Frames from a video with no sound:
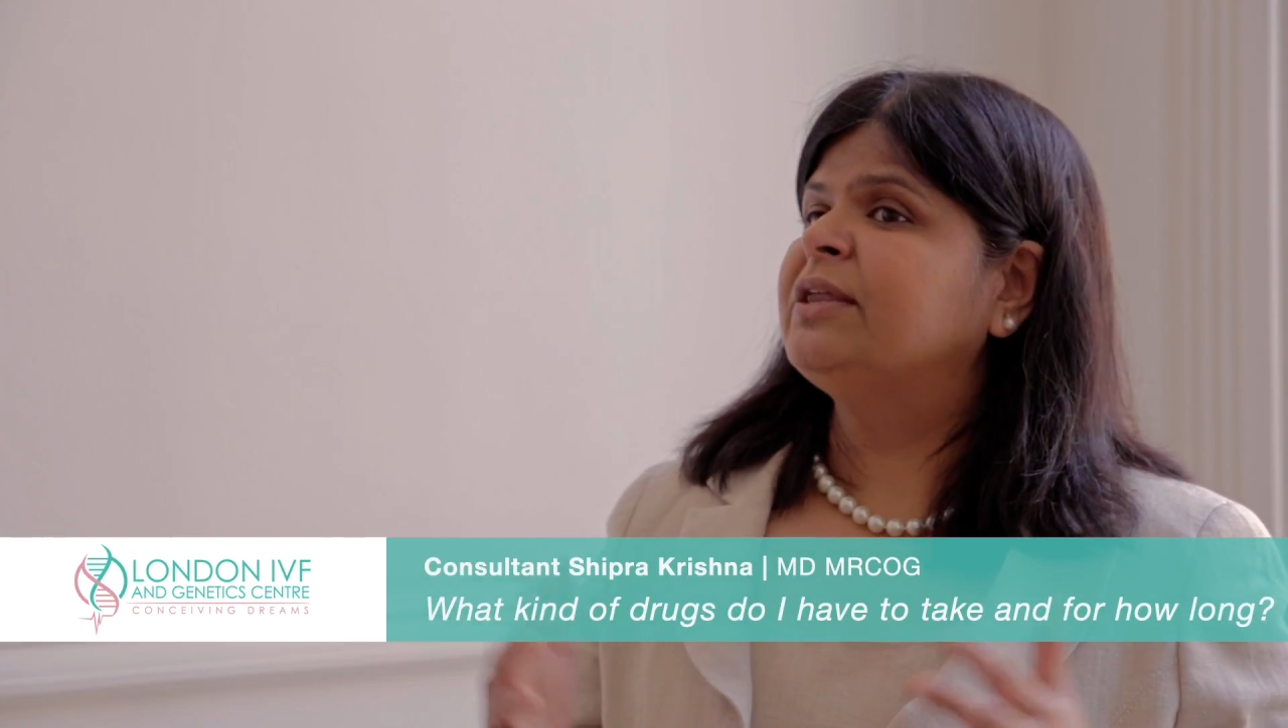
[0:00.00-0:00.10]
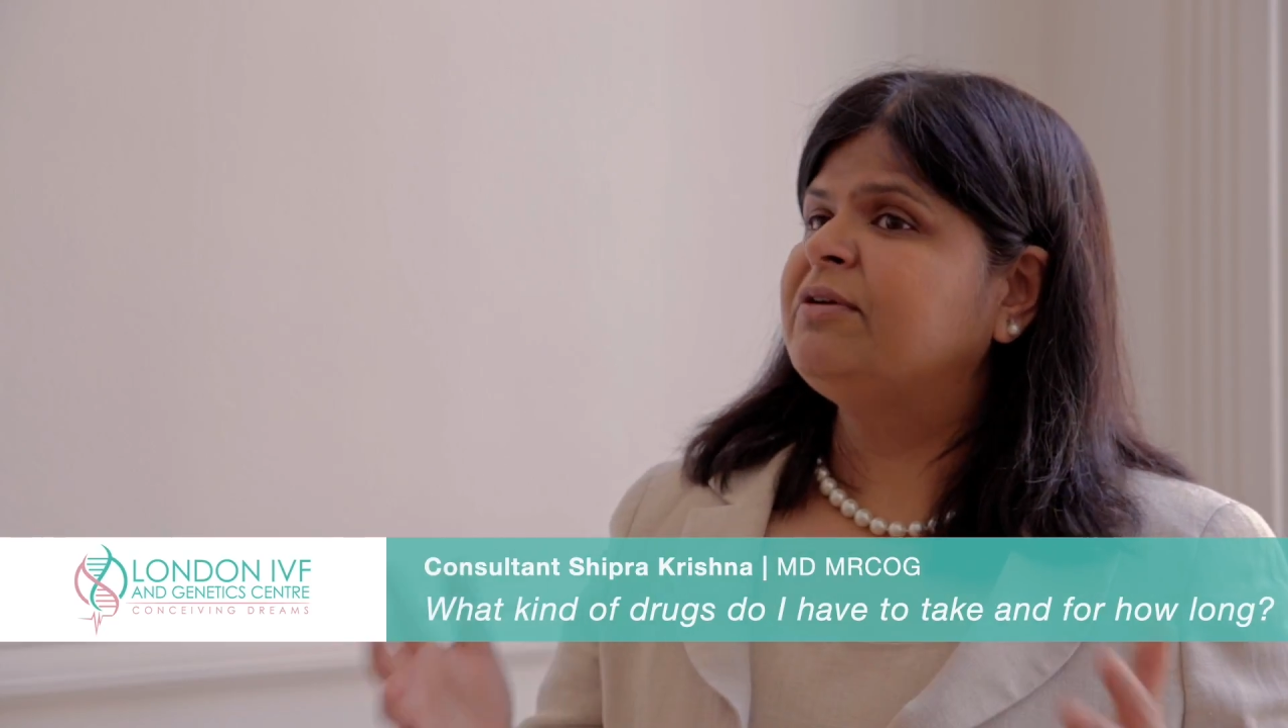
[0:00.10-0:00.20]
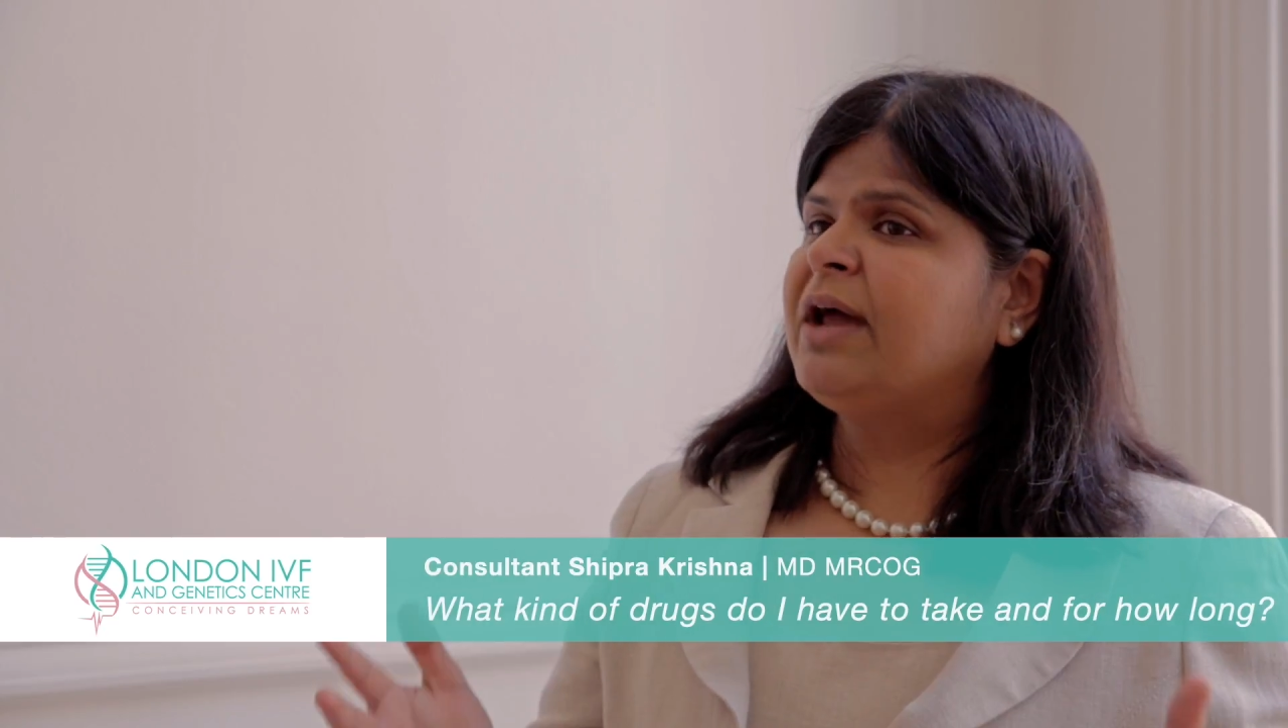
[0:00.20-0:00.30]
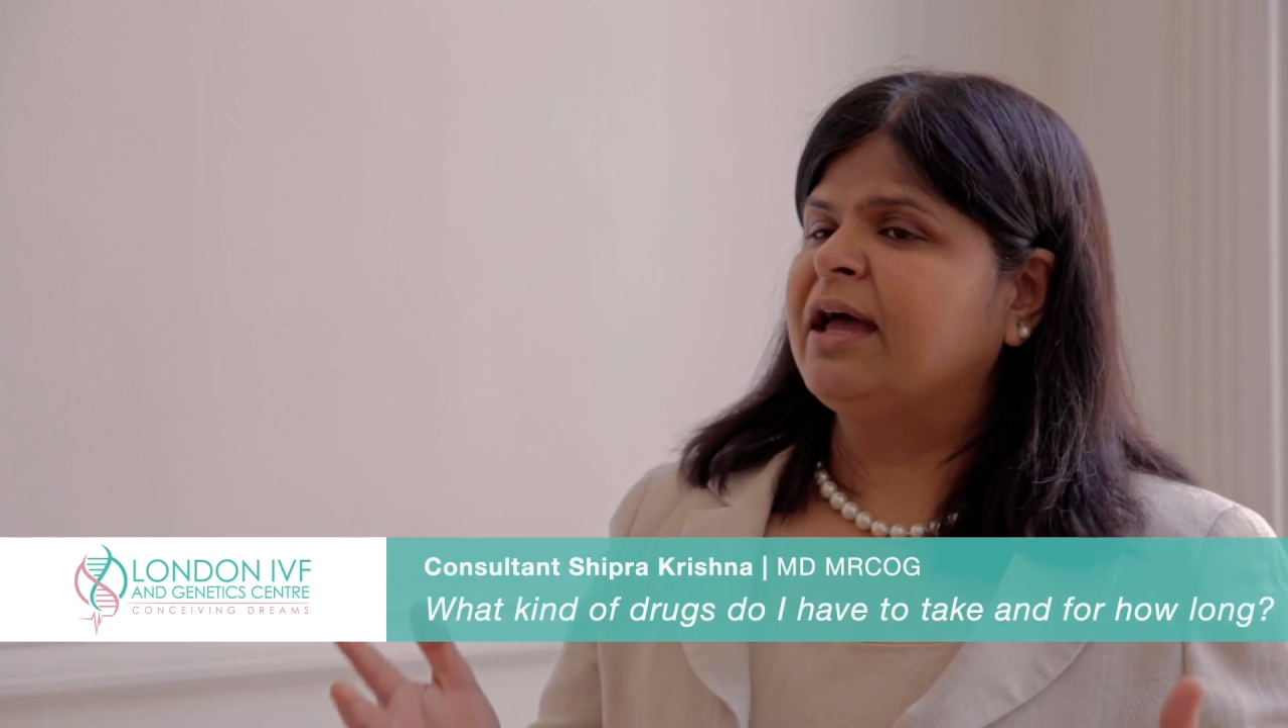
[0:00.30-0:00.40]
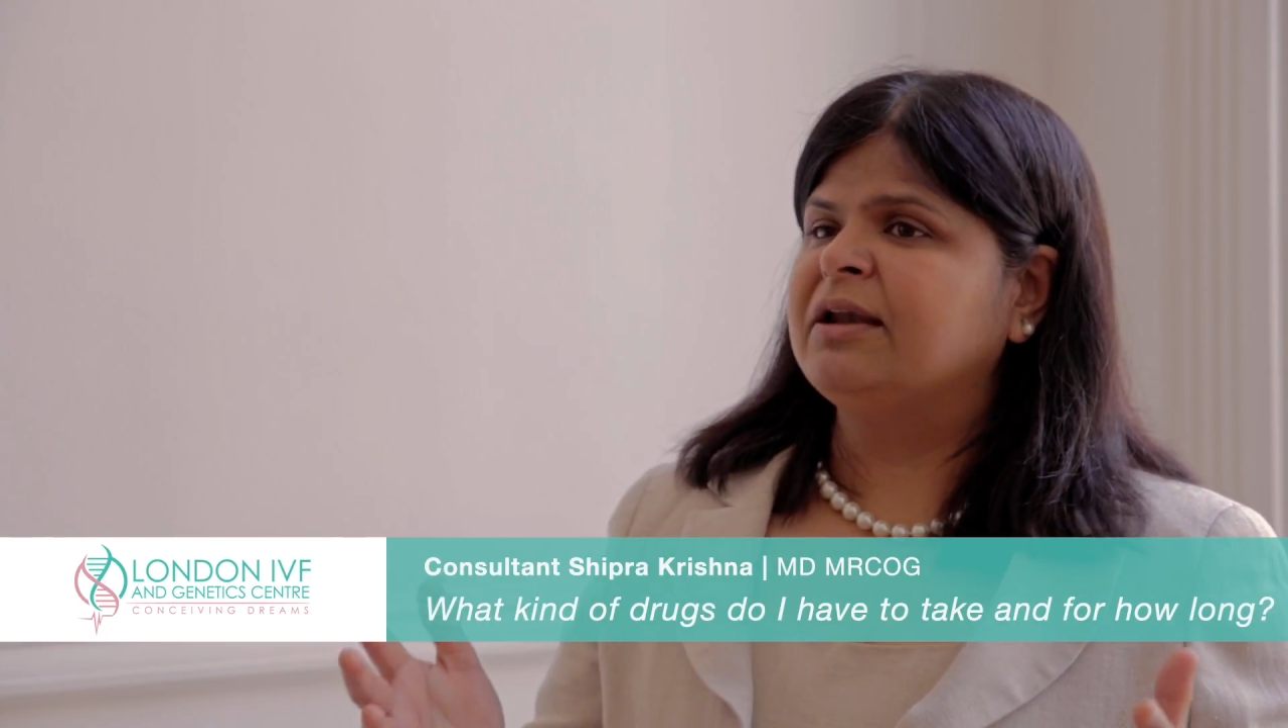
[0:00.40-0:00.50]

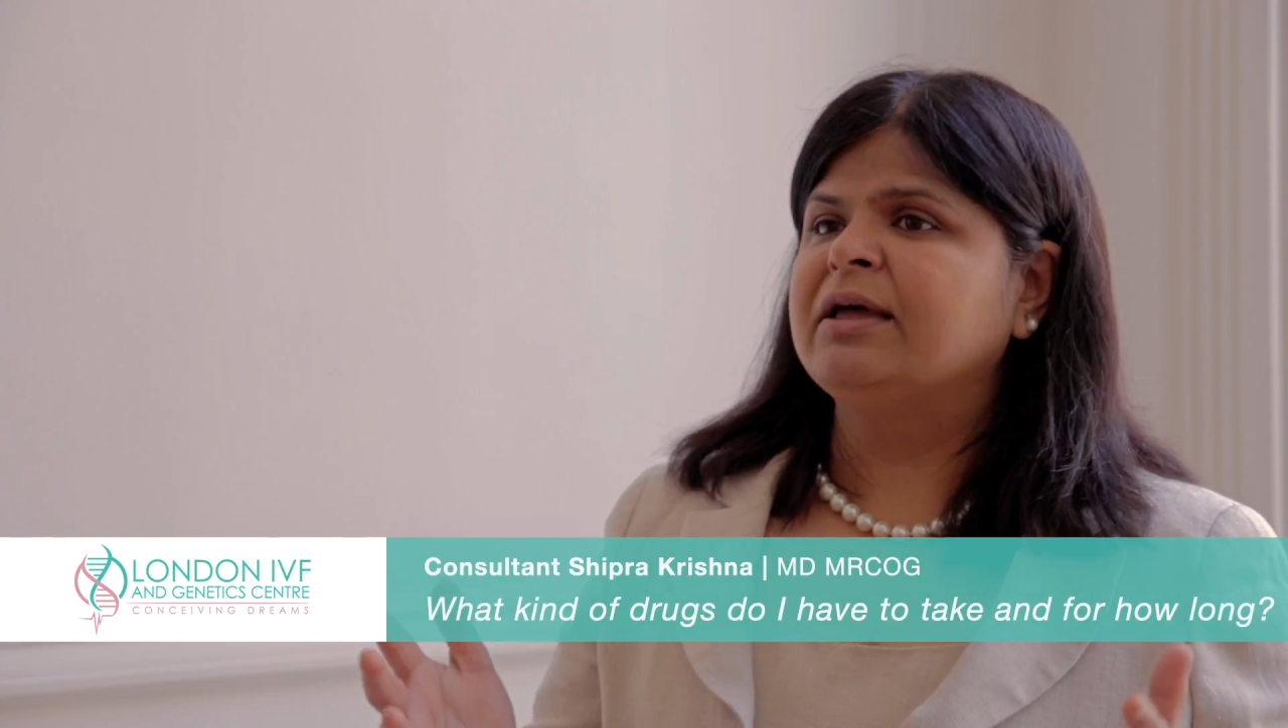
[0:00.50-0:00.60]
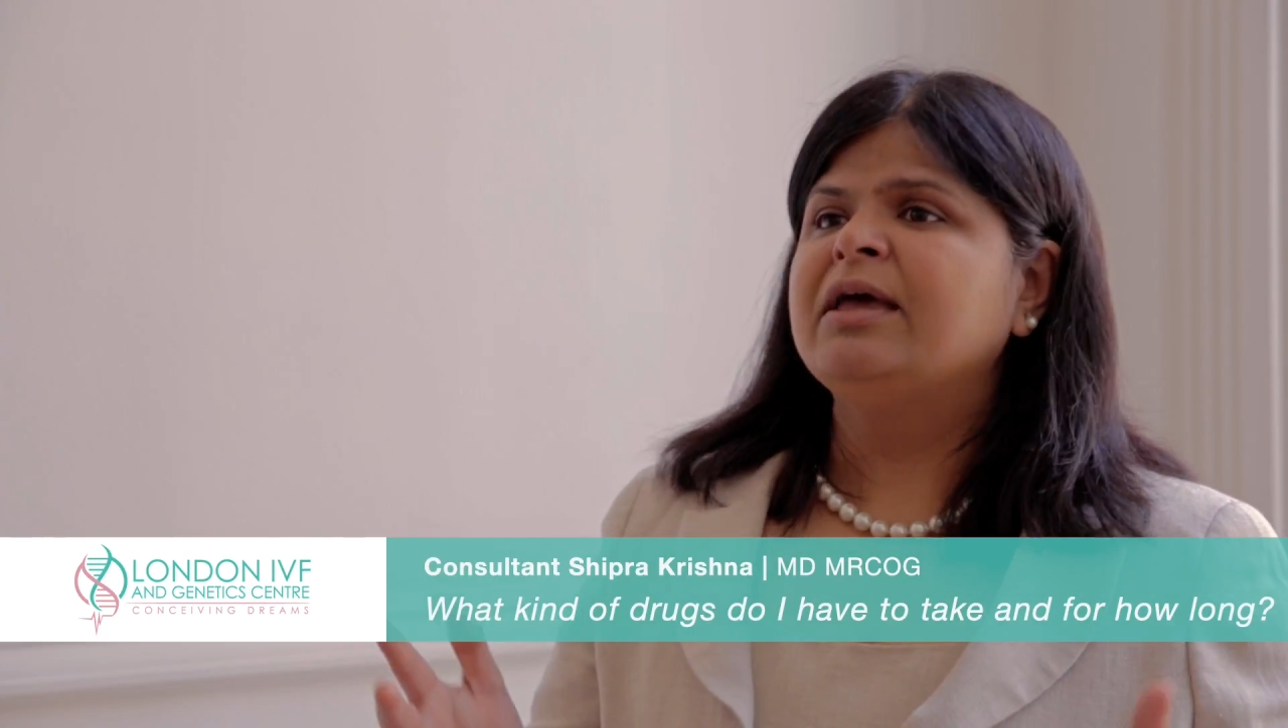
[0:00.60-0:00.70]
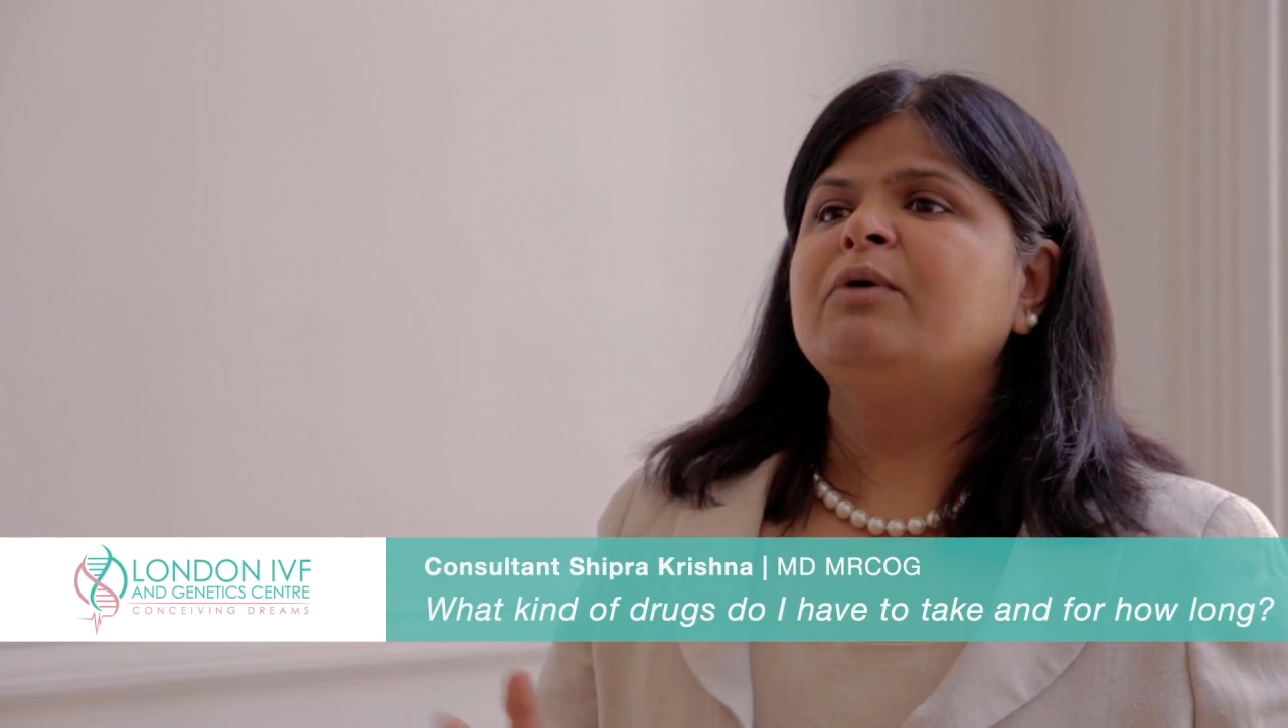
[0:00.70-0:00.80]
other hand,